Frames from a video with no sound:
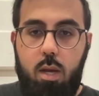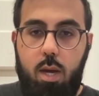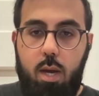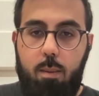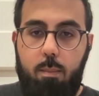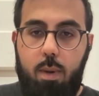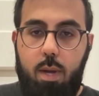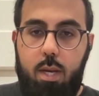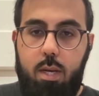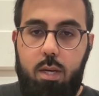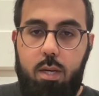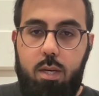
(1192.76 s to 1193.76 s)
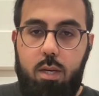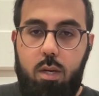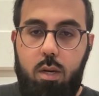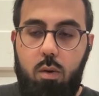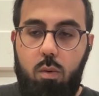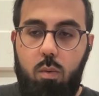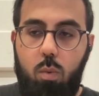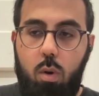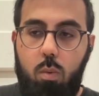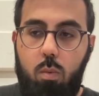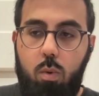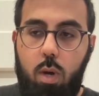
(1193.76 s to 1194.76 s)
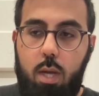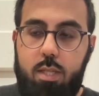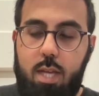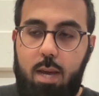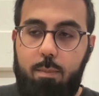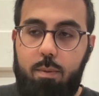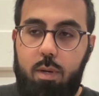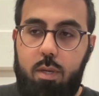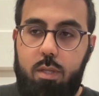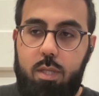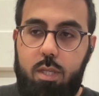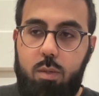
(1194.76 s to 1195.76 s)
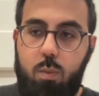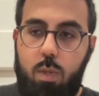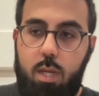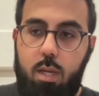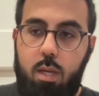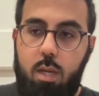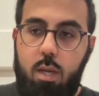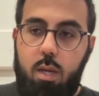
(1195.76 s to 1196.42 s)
um, and you know what what has happened since we